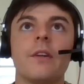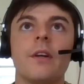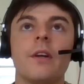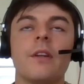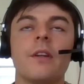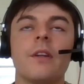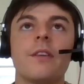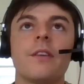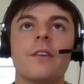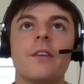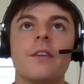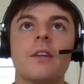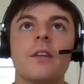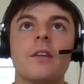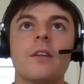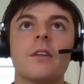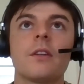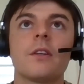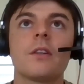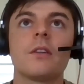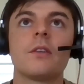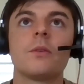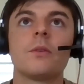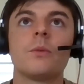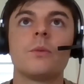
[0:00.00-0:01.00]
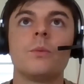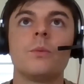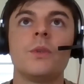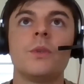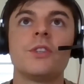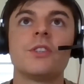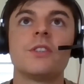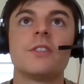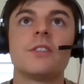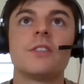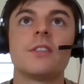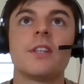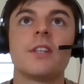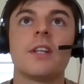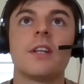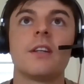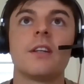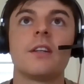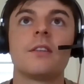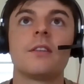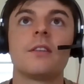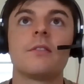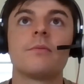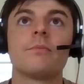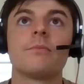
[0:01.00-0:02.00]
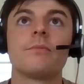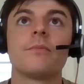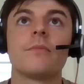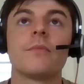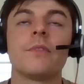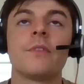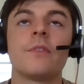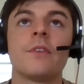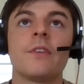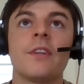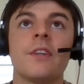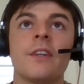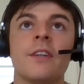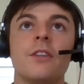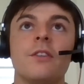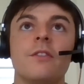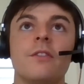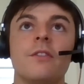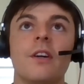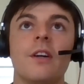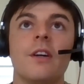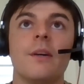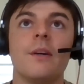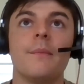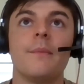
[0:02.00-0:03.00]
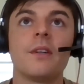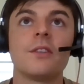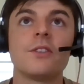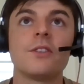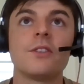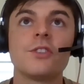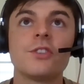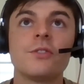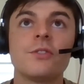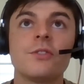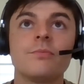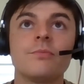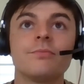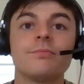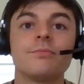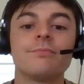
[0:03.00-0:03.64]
I think we should say thank you very much. Yeah.